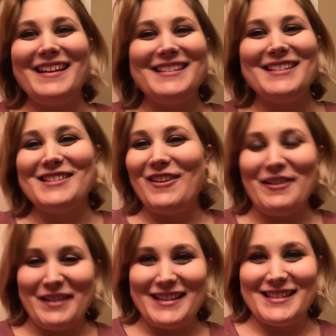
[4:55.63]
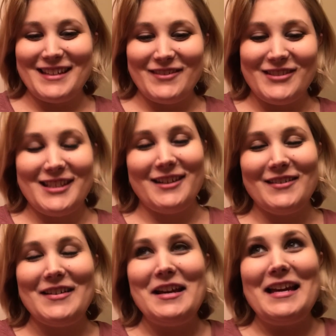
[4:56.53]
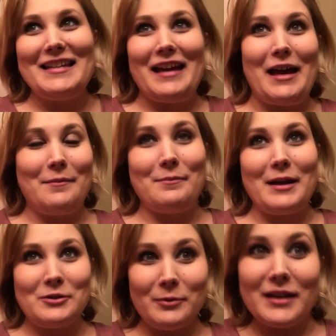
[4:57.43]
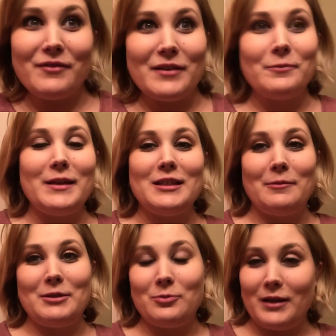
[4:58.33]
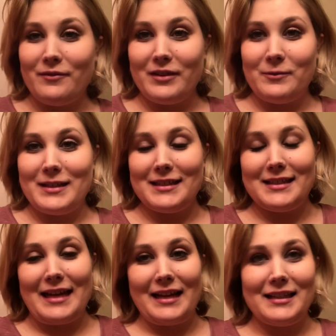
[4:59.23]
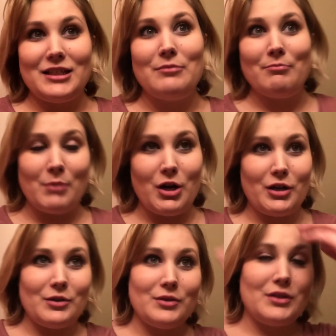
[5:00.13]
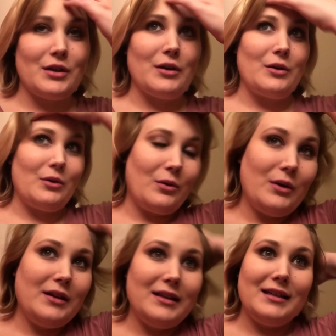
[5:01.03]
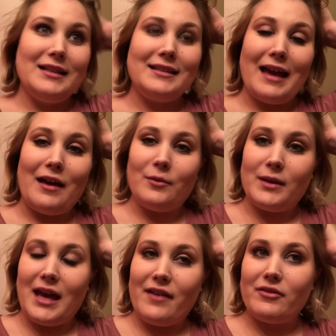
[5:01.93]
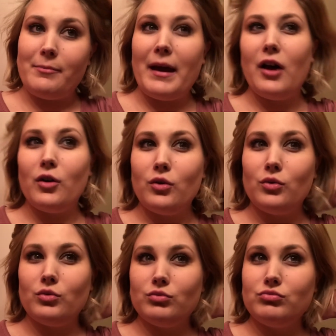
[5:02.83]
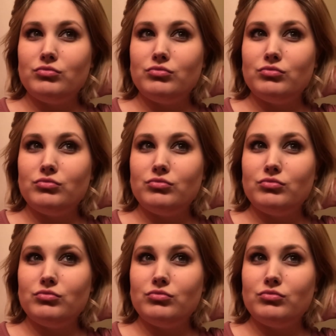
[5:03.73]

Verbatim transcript: like just all that stuff. So yeah, I'm about 25 weeks. I'll be 25 weeks exactly tomorrow. So yeah, we have about,